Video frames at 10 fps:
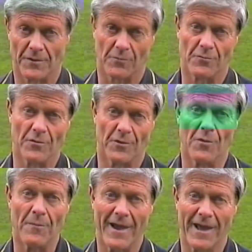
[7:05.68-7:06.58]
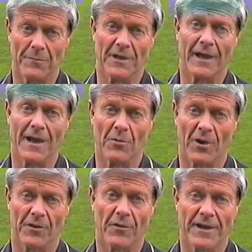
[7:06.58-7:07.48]
that grew into a man and became one of
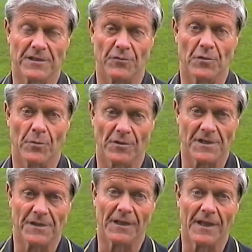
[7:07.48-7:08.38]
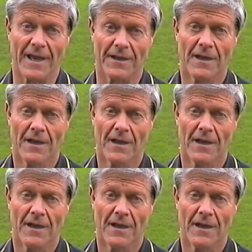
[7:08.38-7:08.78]
the greatest footballers in the land.